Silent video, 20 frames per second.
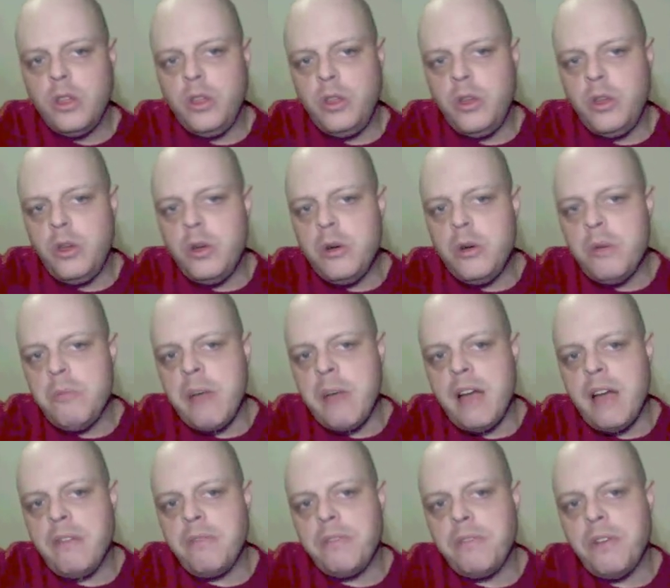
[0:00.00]
You,
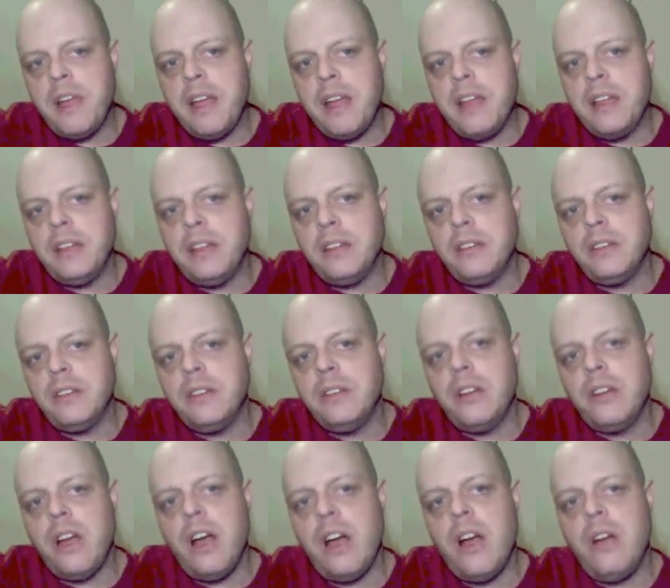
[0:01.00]
my
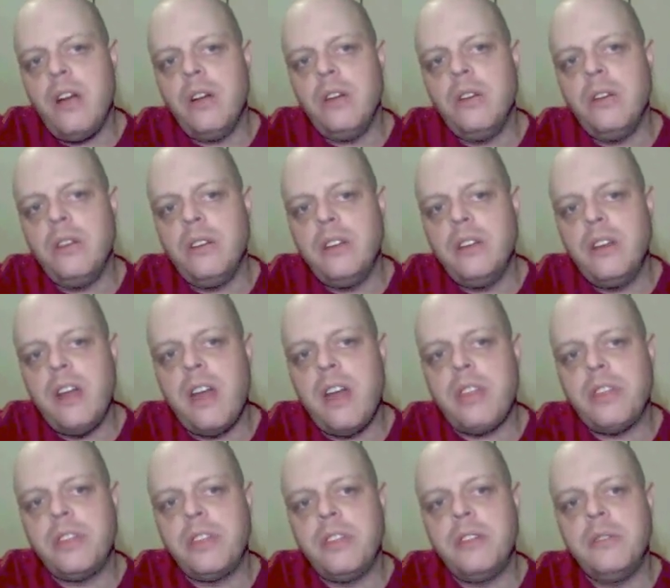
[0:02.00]
friend, are
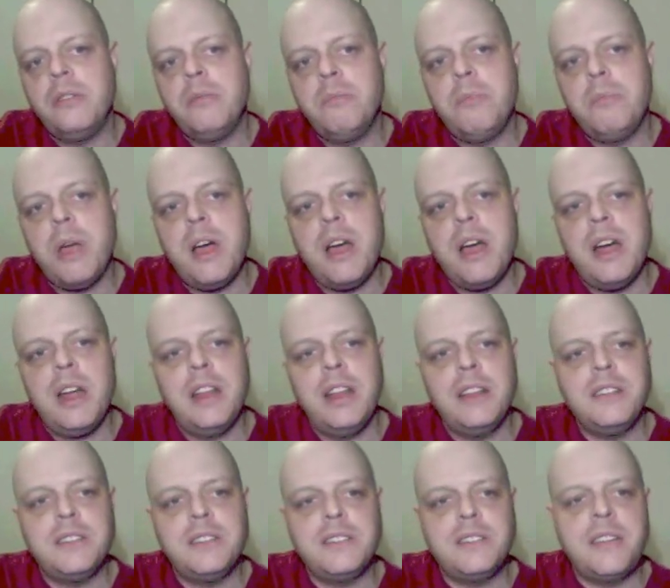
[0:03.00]
nothing but
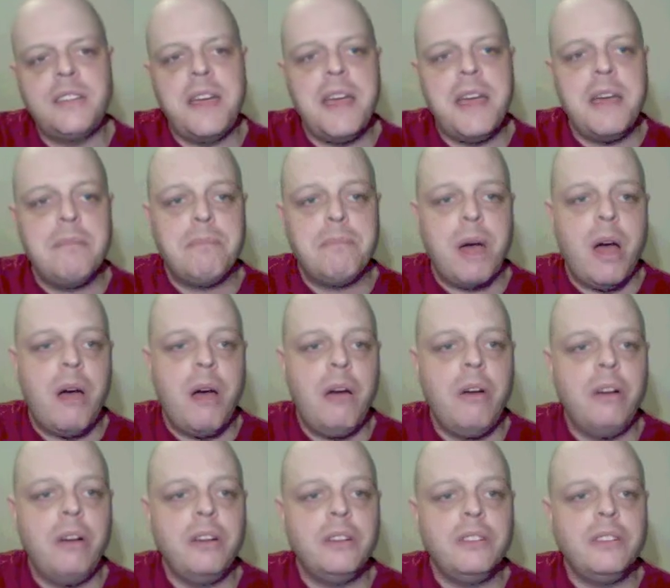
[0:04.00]
a
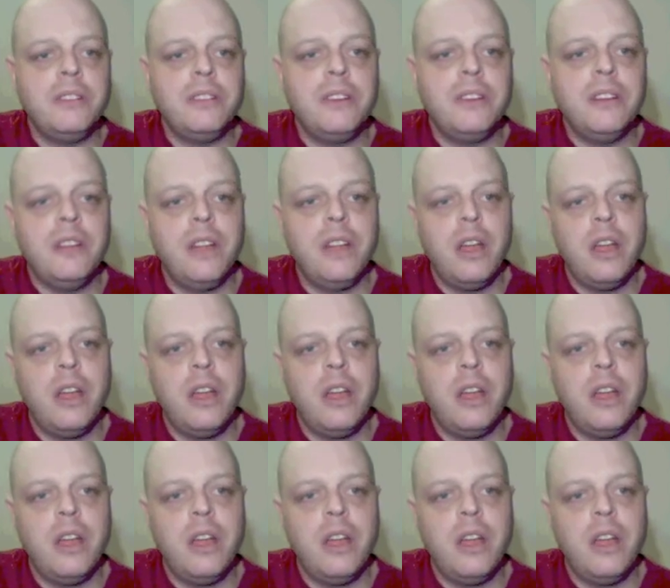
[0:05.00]
tampon.